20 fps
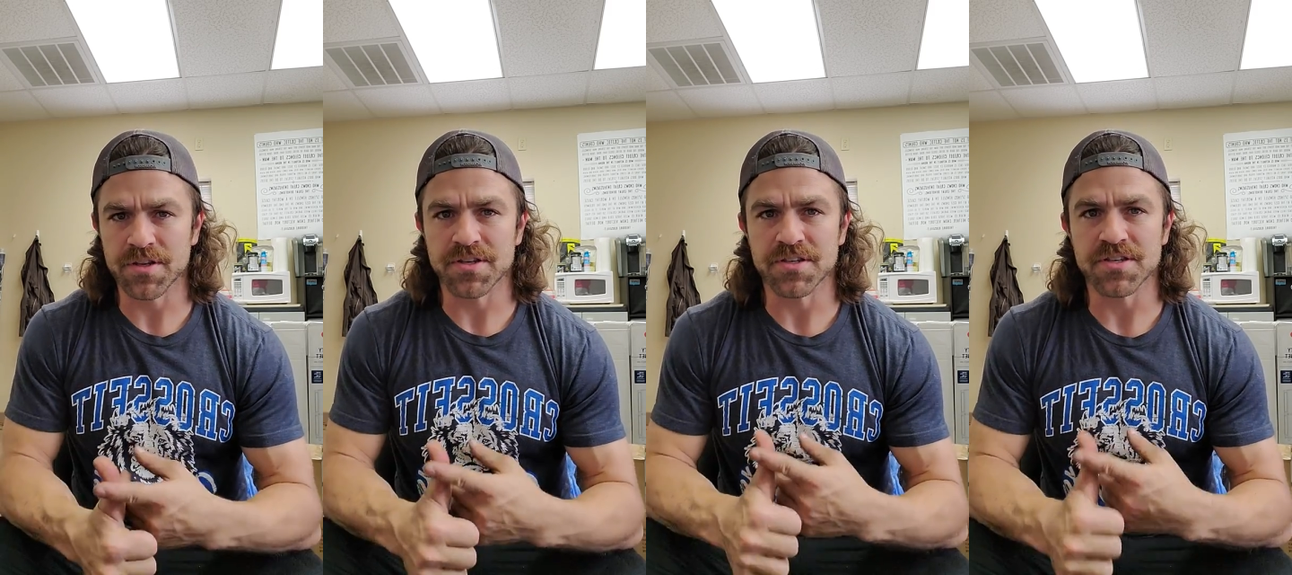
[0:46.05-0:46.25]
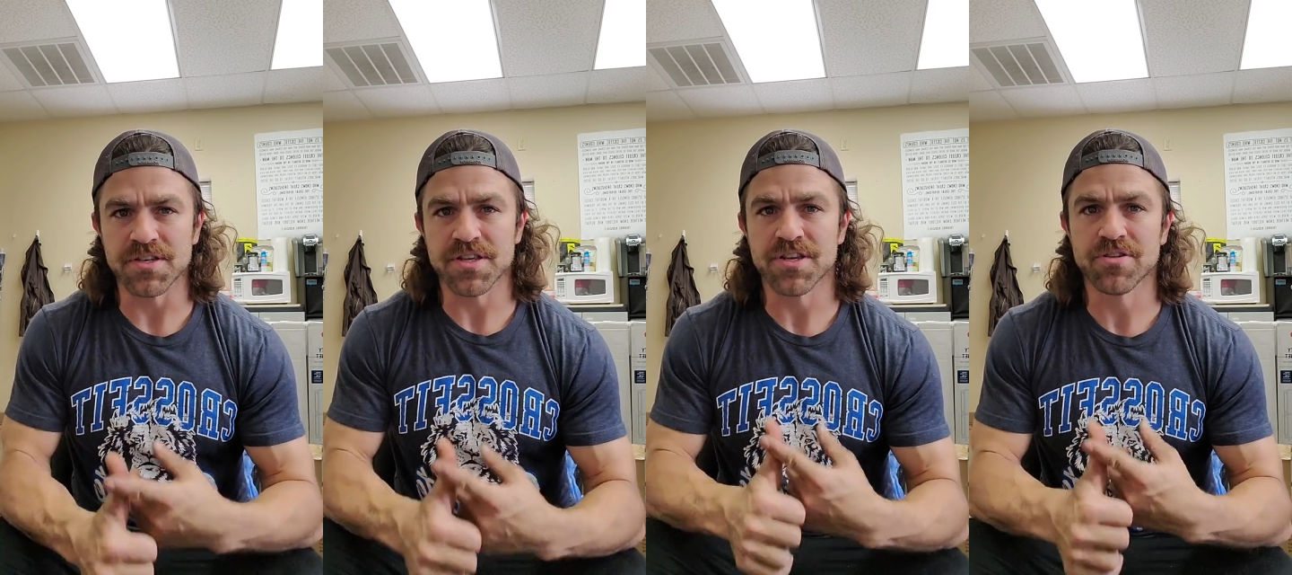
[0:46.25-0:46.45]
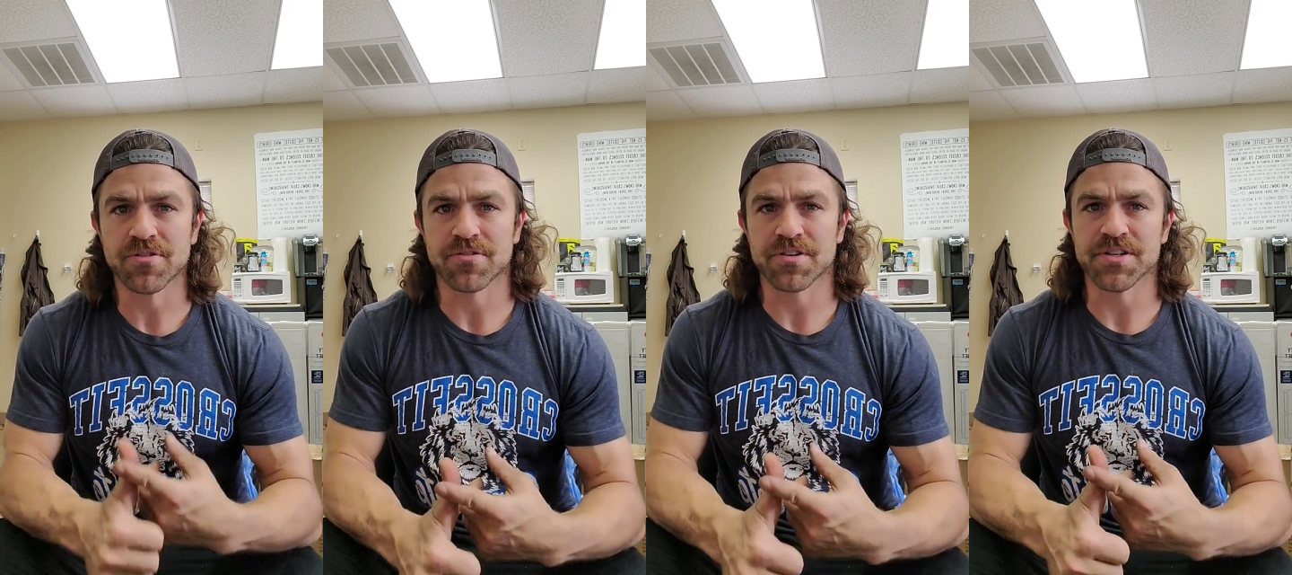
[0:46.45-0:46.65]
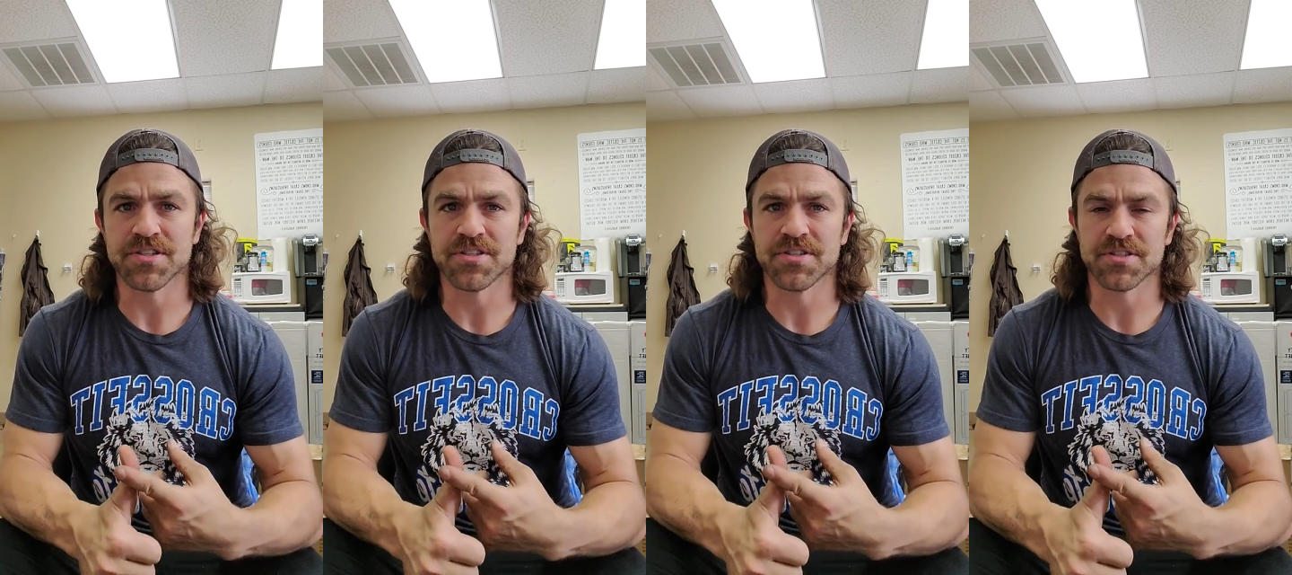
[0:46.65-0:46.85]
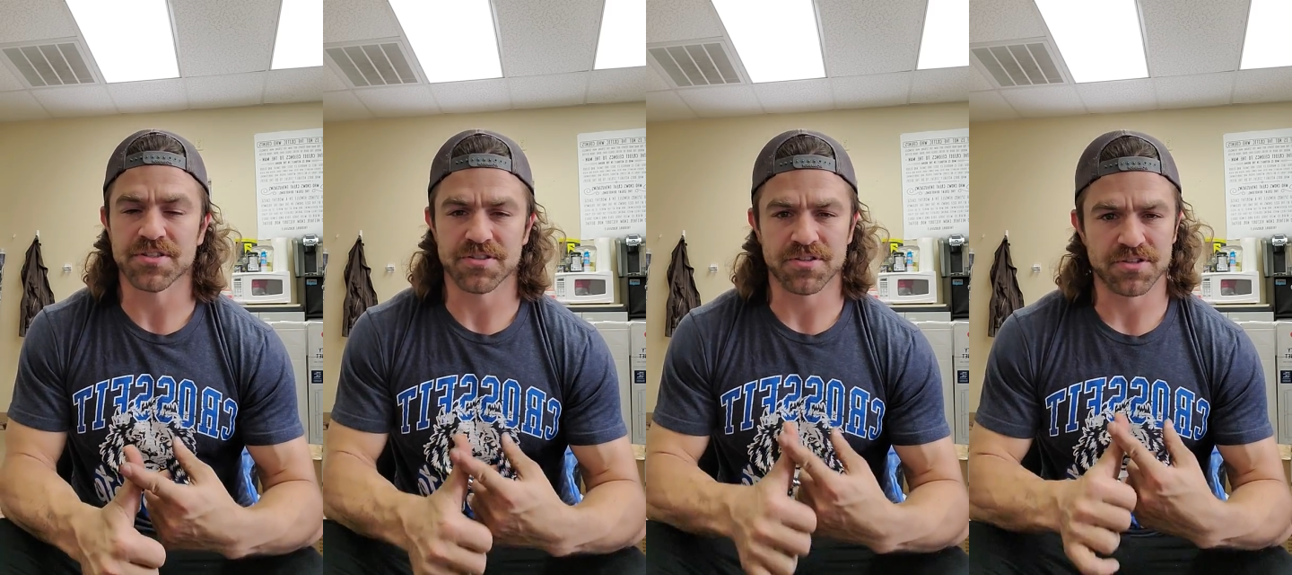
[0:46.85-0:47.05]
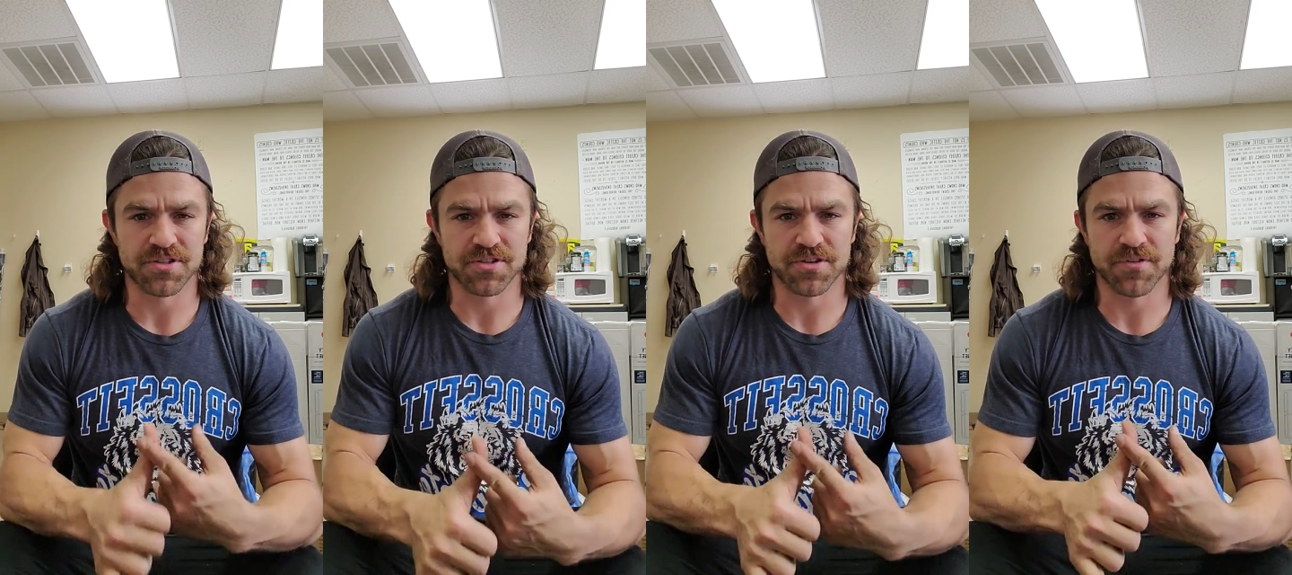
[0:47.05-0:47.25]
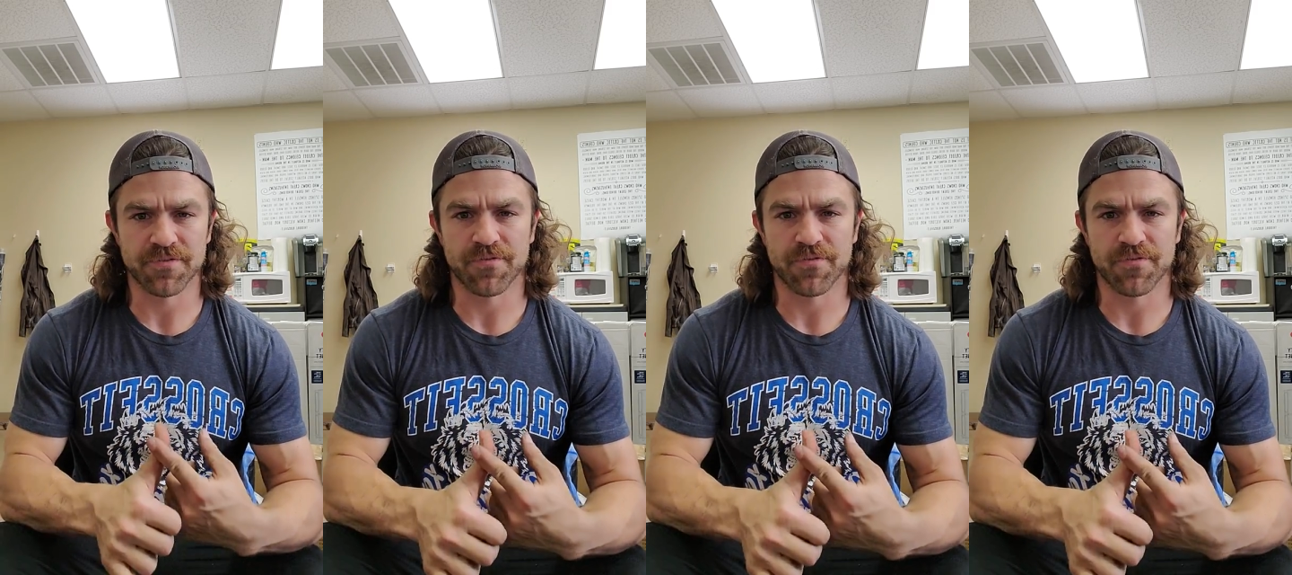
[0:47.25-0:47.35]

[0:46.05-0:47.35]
decreases the shear